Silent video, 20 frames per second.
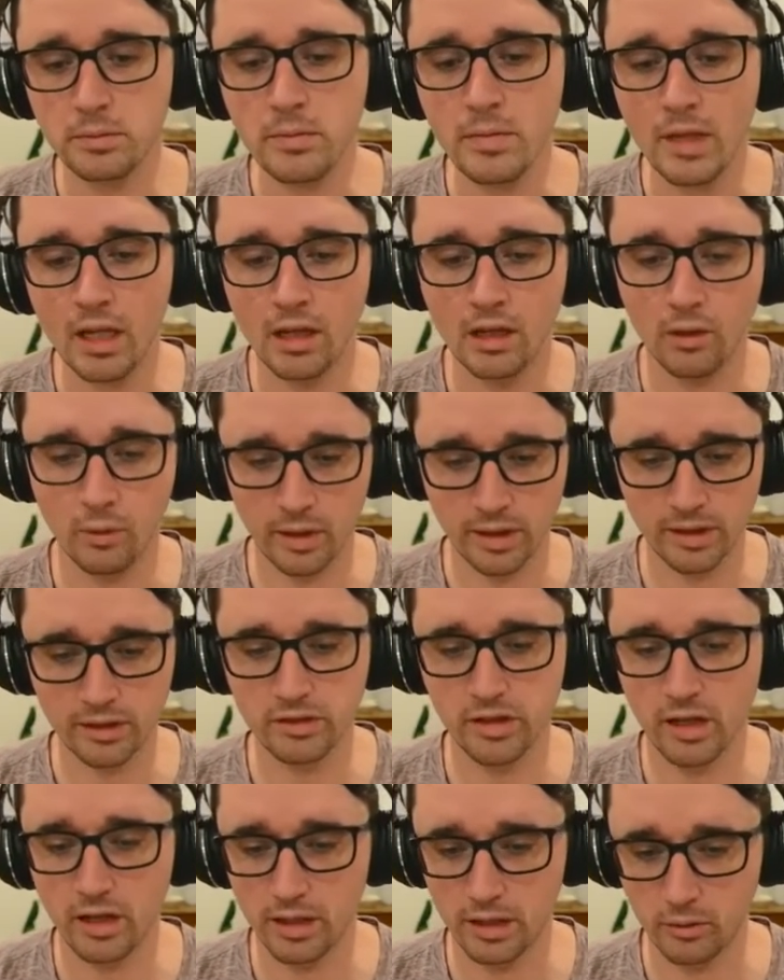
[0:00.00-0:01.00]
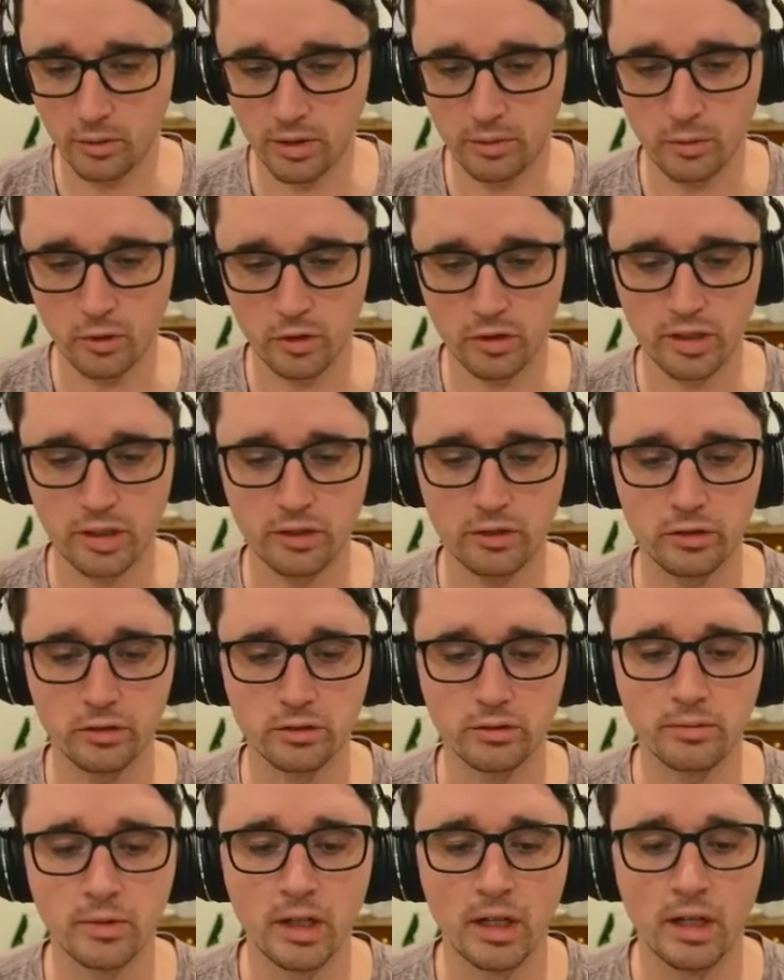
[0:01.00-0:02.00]
When Sterling went more central,
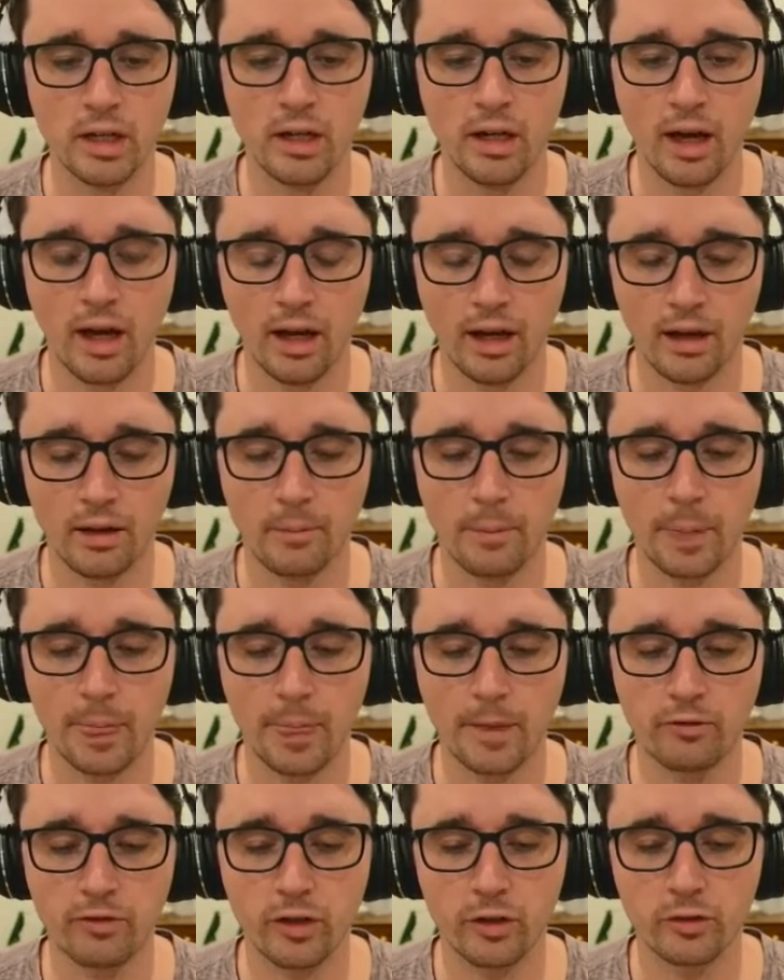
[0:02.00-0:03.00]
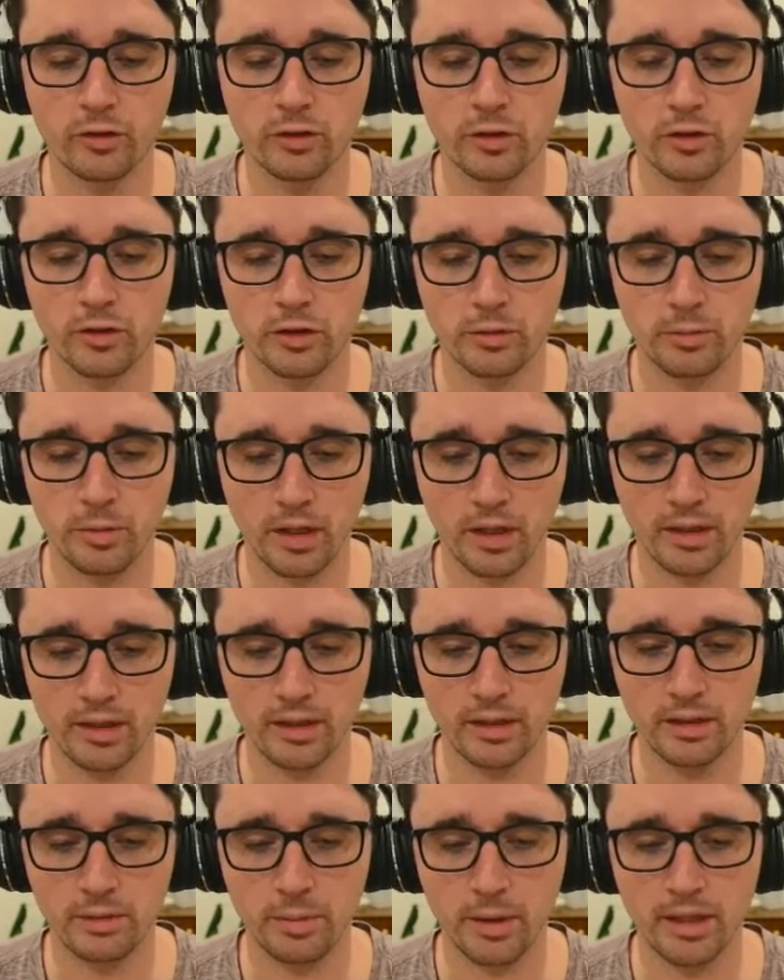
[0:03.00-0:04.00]
Foden occupied this
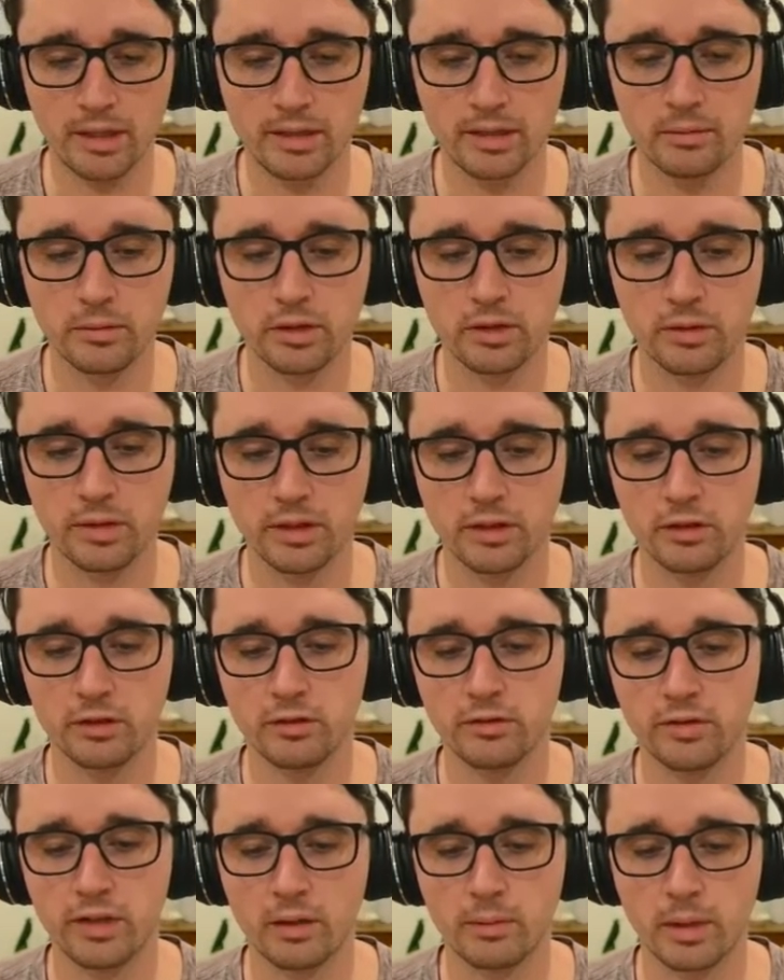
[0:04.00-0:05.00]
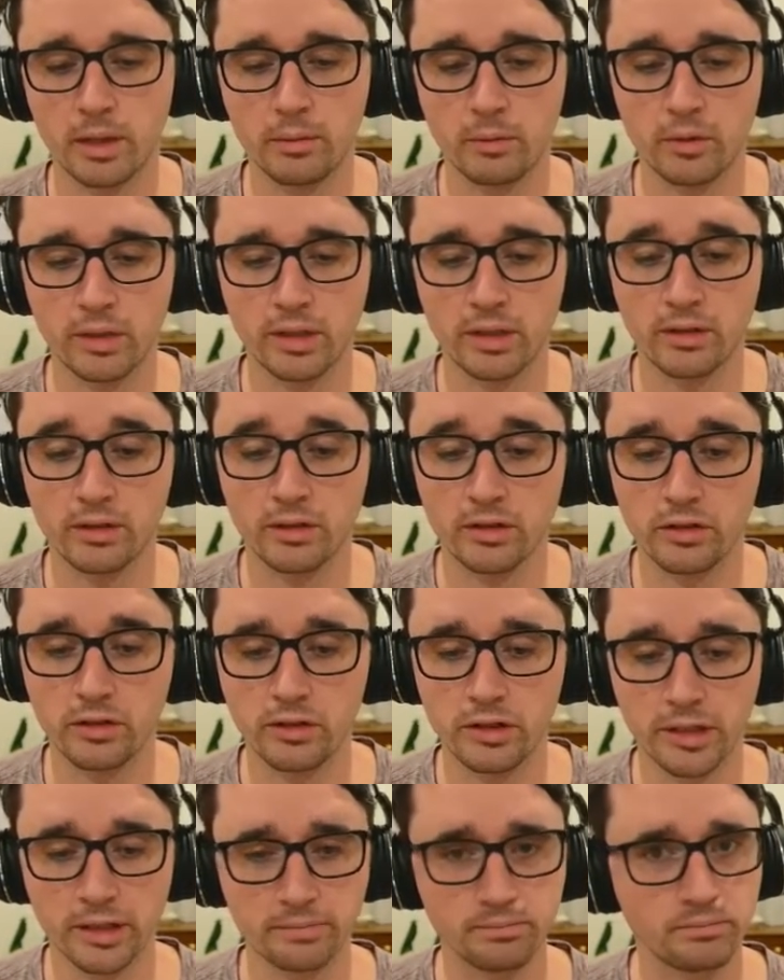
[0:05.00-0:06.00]
space in between Kufau, Balbuena and Souček,
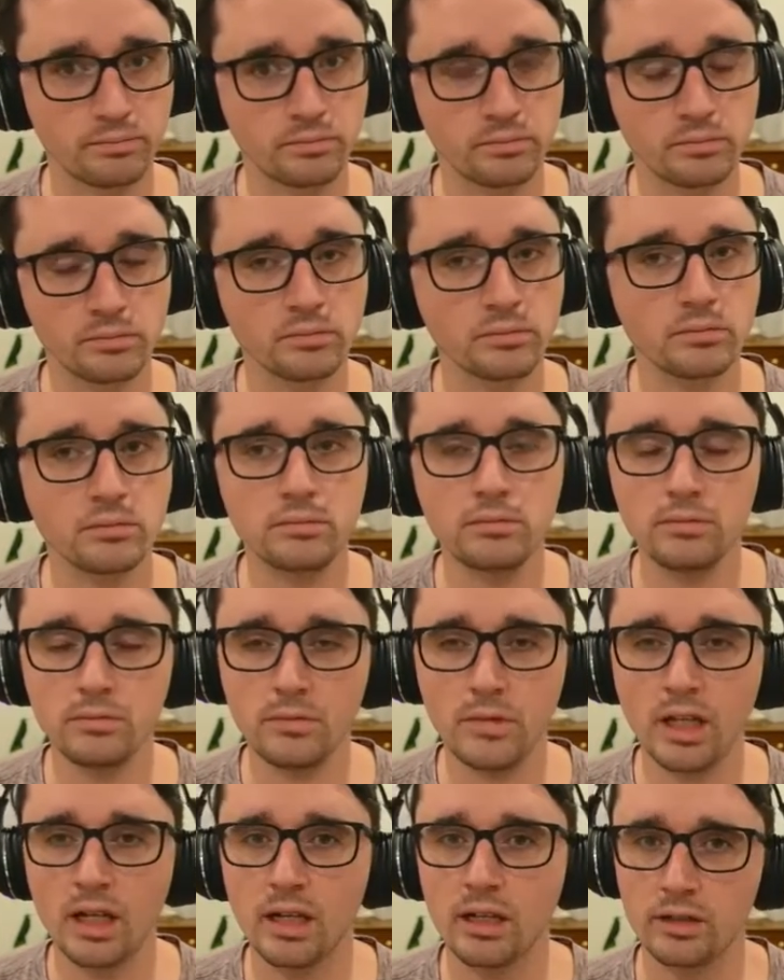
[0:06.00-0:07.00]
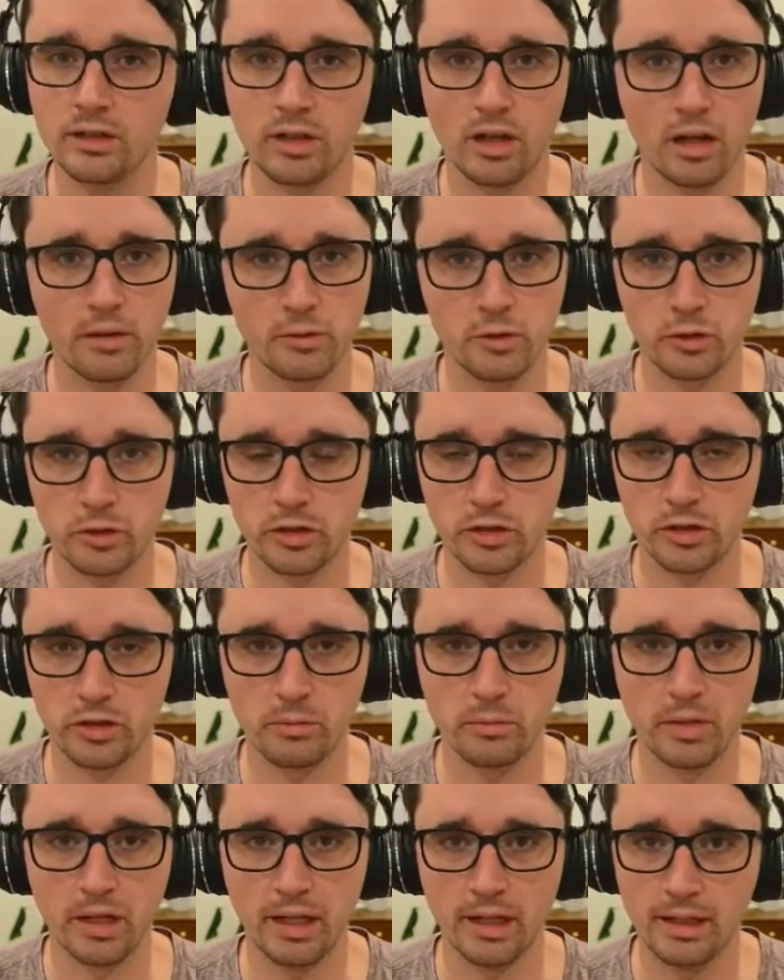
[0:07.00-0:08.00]
and at times was just
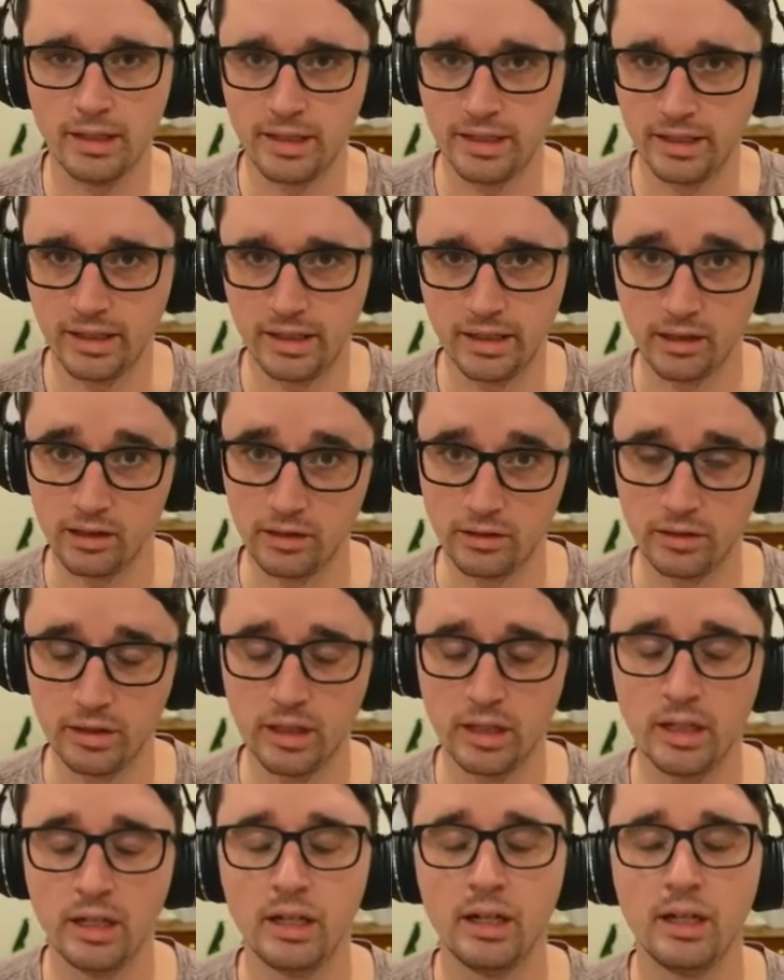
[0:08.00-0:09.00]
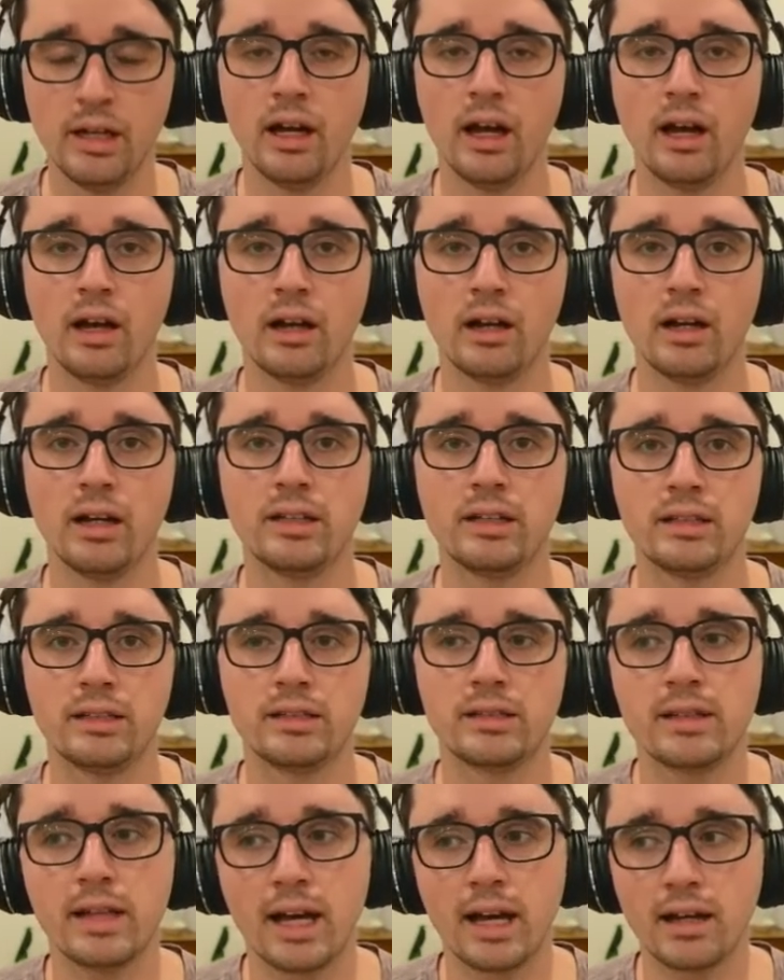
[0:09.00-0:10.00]
completely alone. And it's
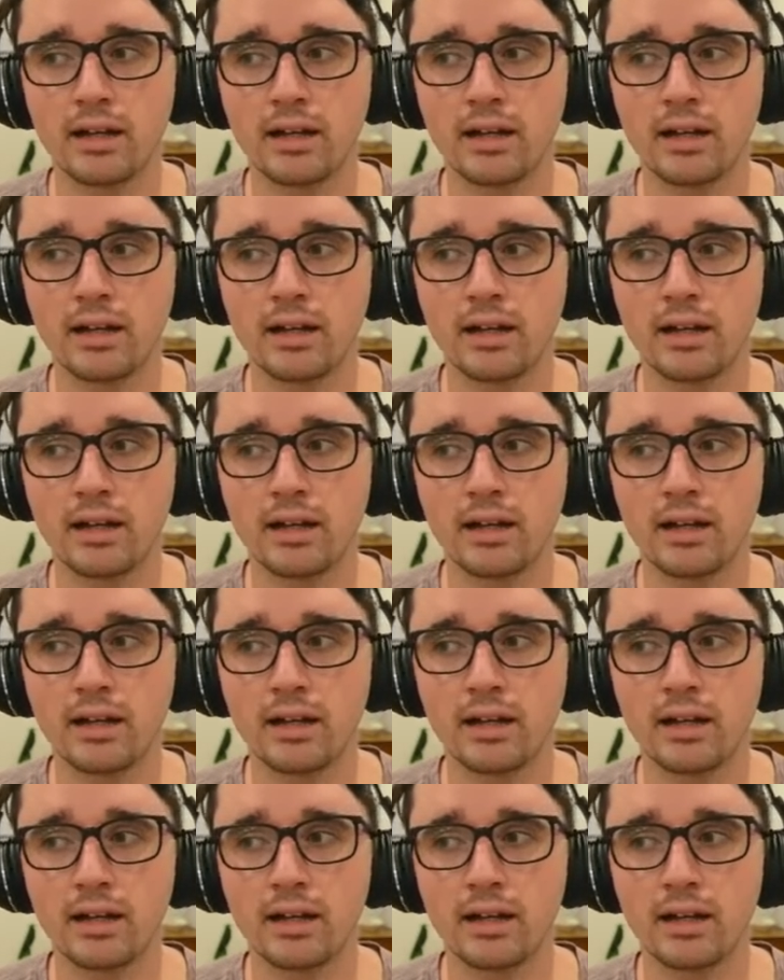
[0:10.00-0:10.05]
that